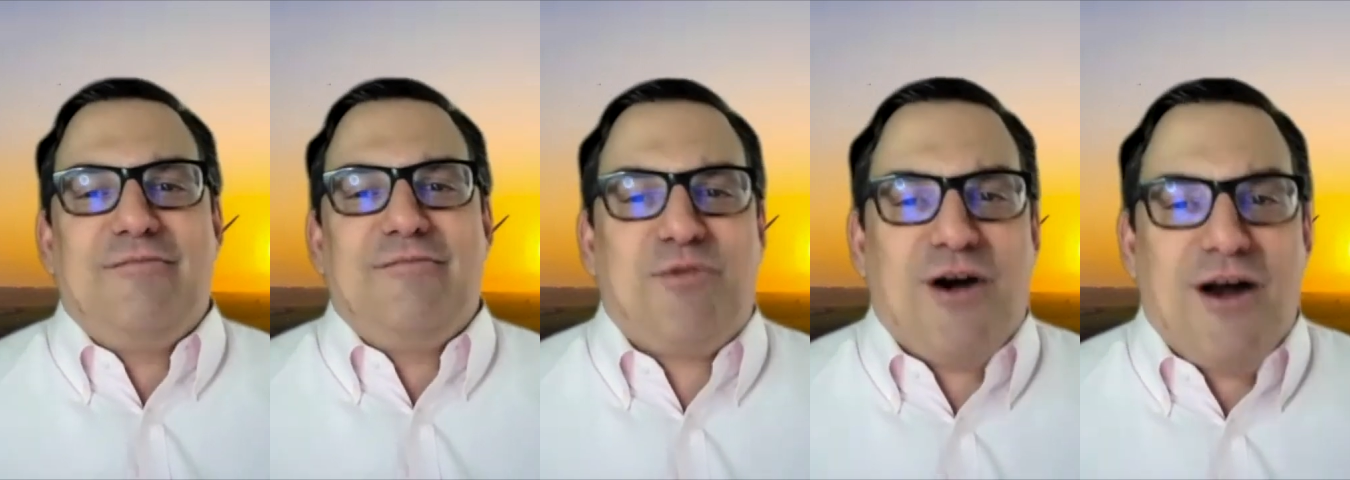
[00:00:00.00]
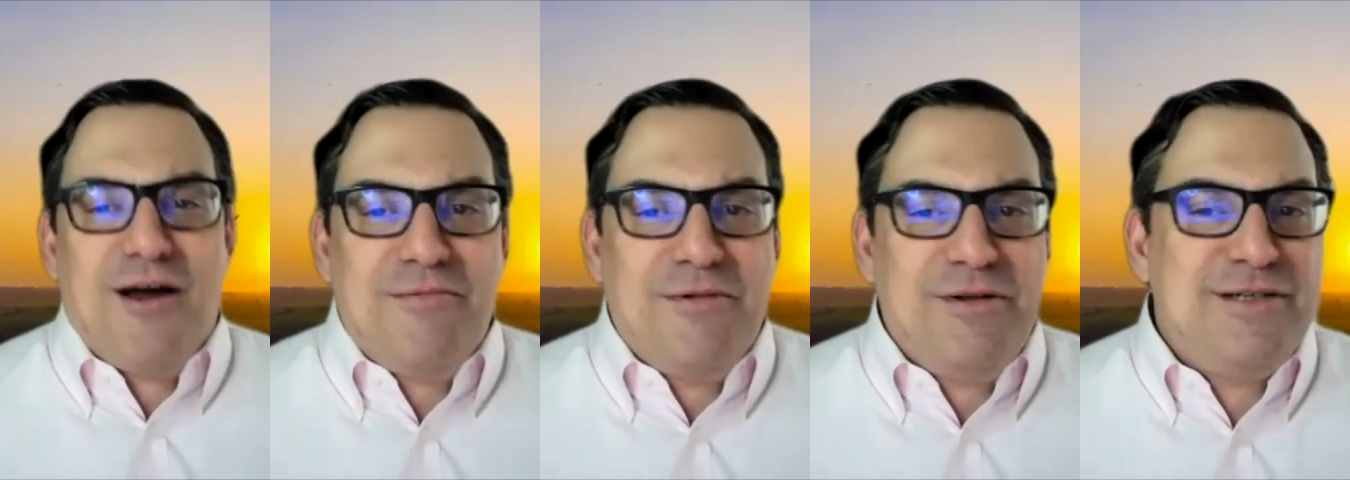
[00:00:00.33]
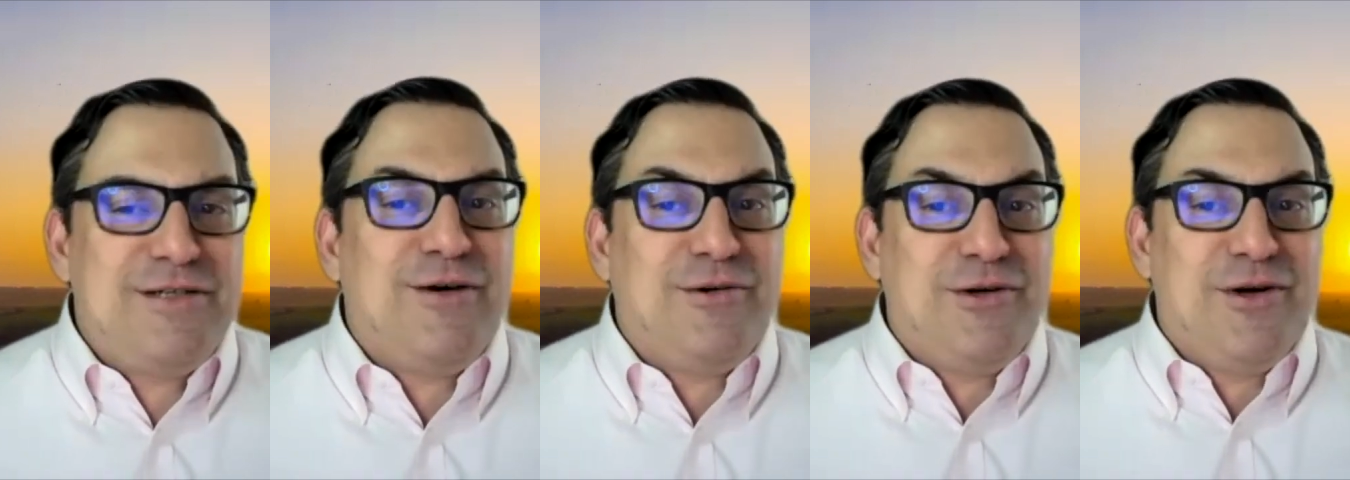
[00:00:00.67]
probably
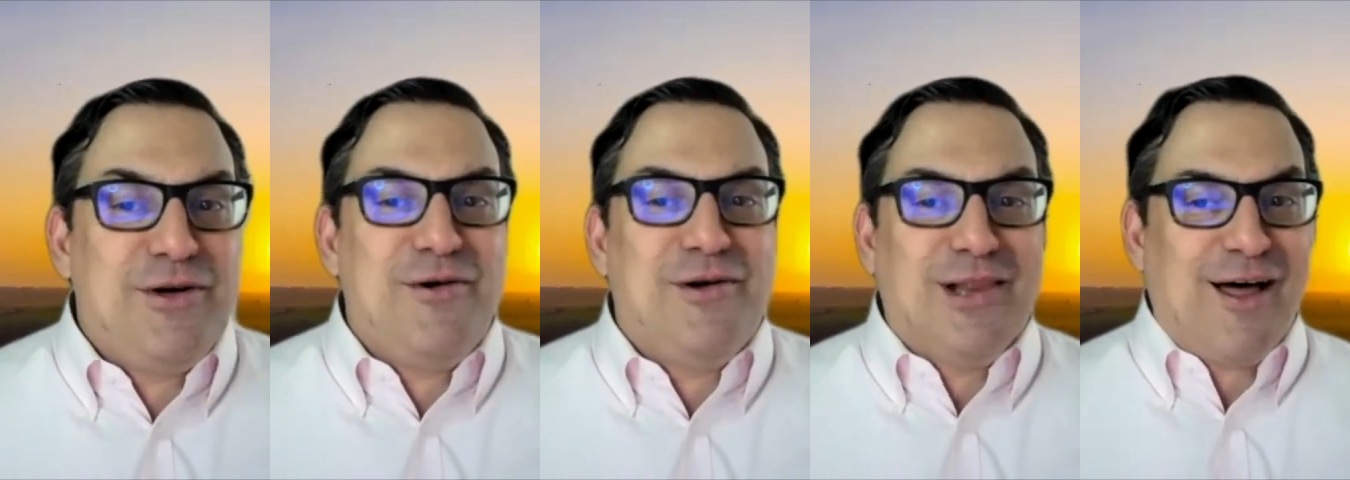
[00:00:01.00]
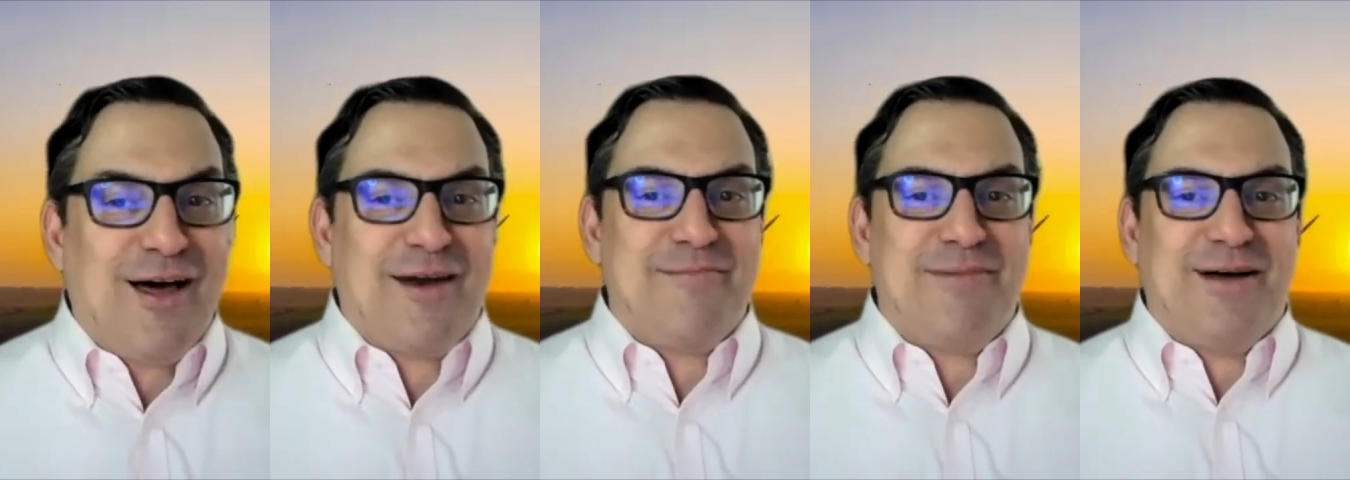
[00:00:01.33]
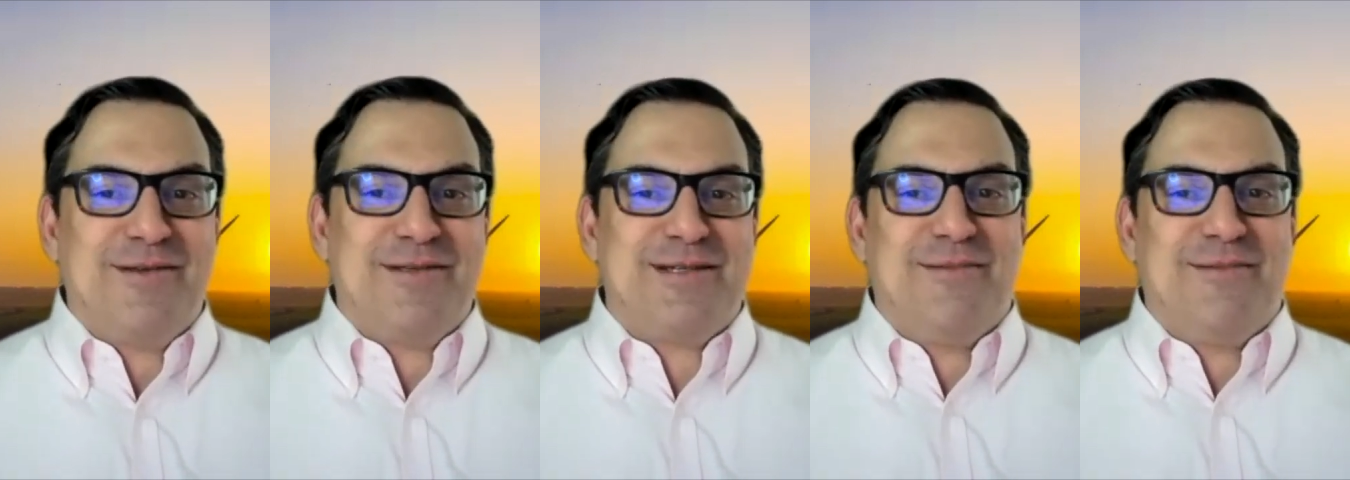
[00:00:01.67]
don't know a lot
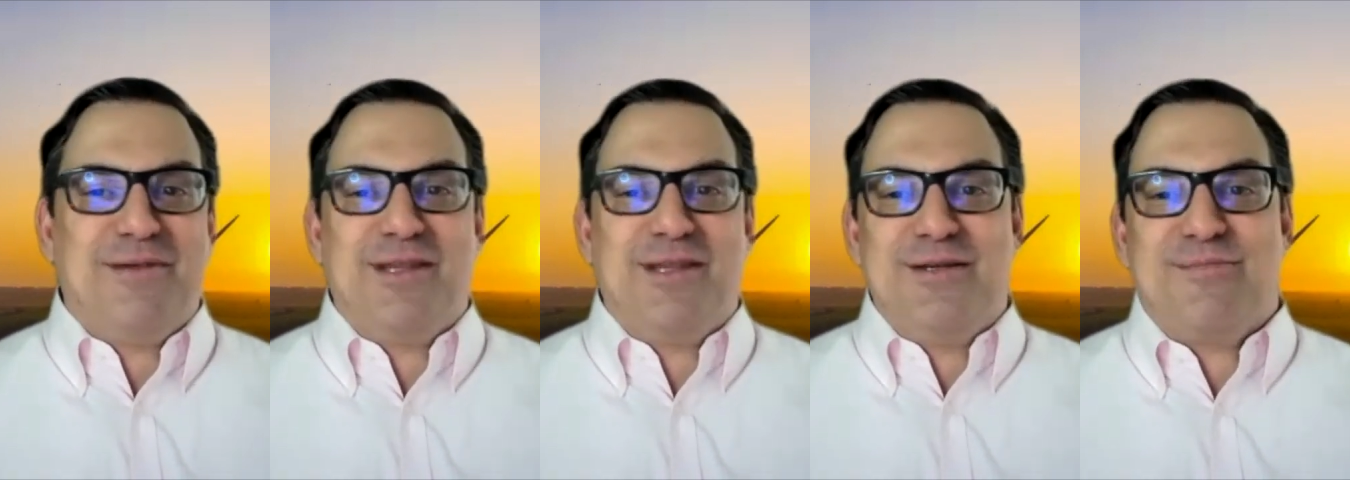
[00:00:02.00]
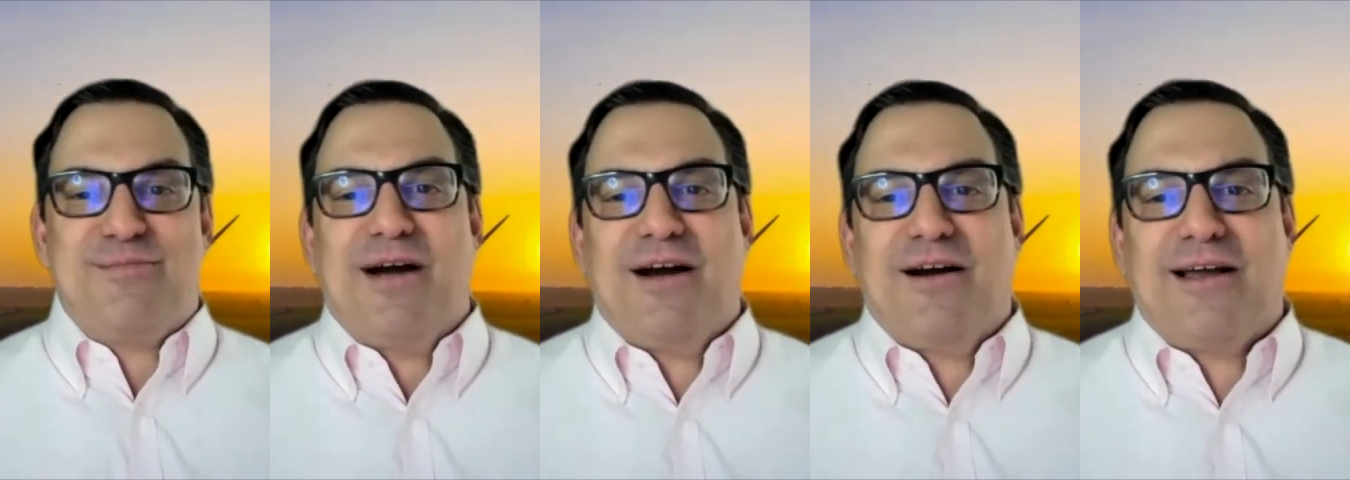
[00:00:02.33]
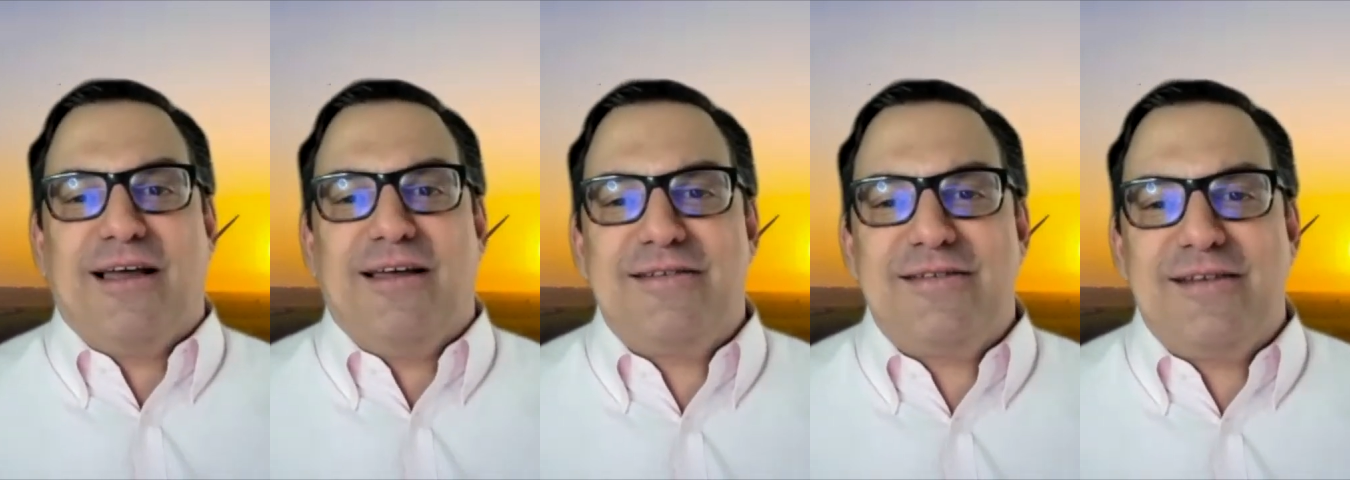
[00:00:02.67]
about some of these markets,